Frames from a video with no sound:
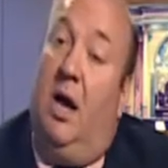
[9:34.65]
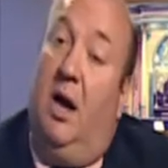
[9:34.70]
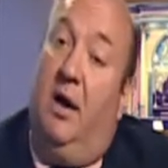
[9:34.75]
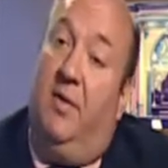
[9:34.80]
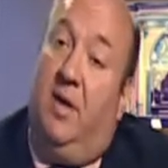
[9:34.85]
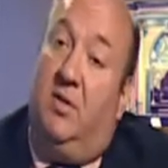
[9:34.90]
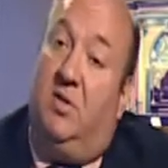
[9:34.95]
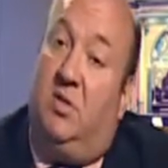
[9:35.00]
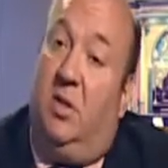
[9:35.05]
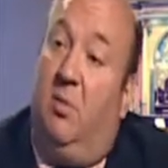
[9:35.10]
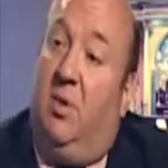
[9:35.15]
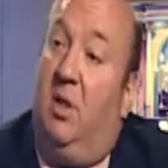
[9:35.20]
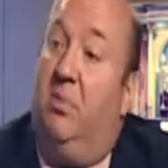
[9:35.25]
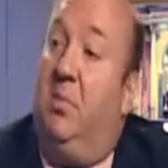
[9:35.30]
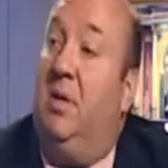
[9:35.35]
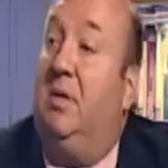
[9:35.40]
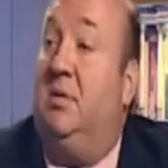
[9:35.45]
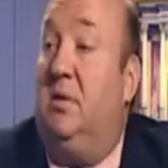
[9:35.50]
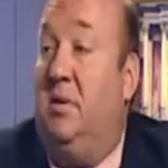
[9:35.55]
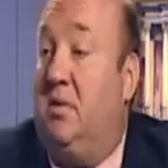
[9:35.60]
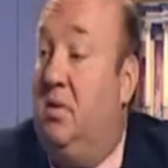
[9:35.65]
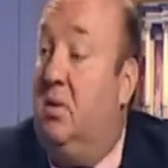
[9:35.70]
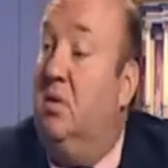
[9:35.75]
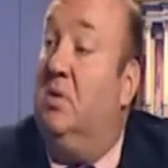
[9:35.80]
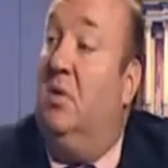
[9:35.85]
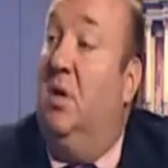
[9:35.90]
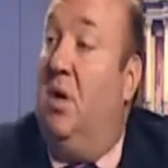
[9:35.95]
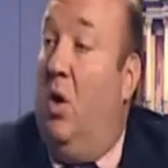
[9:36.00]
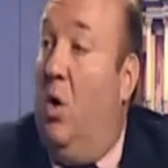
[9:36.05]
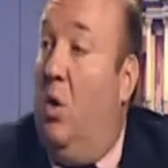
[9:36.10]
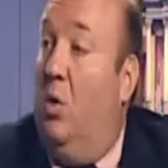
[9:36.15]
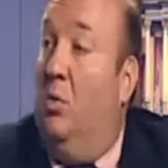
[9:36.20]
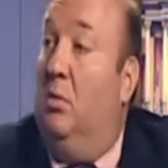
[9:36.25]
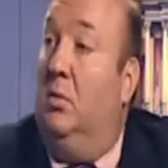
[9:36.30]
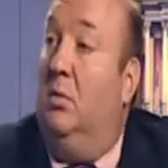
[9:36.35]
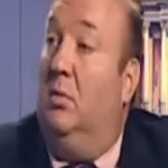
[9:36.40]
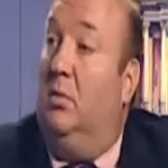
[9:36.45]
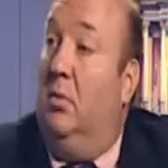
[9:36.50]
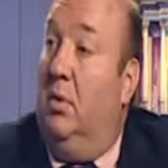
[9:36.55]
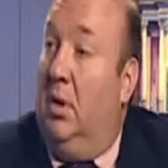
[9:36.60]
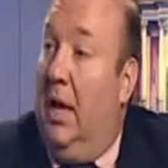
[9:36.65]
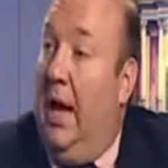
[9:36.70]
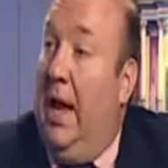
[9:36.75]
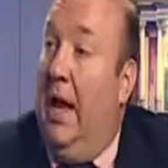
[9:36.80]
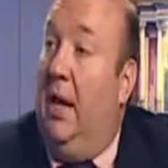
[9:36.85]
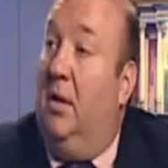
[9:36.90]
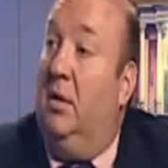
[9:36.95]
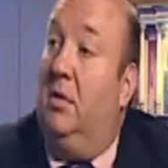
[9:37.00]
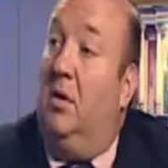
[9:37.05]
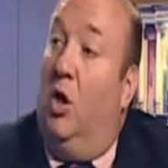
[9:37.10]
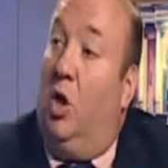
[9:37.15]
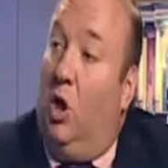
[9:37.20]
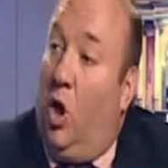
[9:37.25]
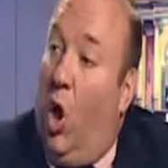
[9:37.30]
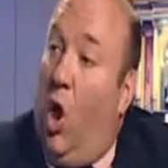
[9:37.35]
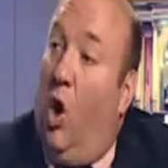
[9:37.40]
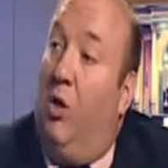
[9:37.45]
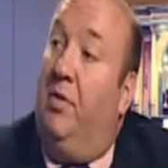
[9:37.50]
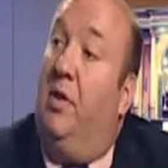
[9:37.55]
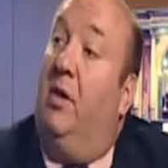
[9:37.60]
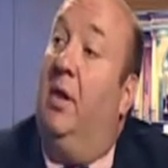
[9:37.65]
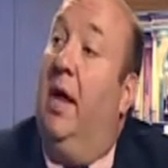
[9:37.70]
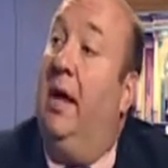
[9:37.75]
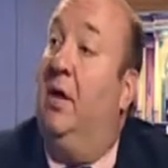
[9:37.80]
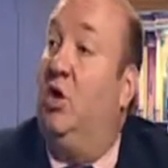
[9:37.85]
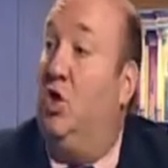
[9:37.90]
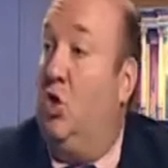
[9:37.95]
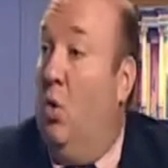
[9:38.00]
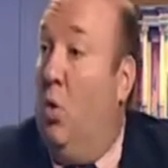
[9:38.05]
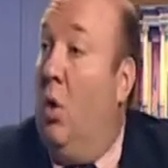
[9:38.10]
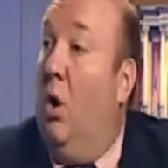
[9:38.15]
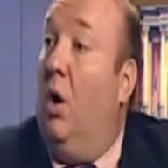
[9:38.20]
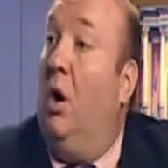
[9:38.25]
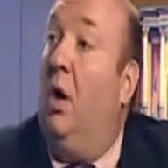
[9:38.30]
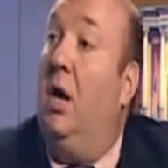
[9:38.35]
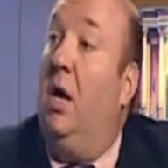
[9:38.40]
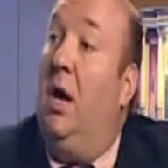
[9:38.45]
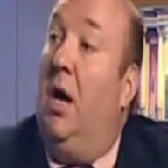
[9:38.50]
and then some of the businesses that own land along the lake shore.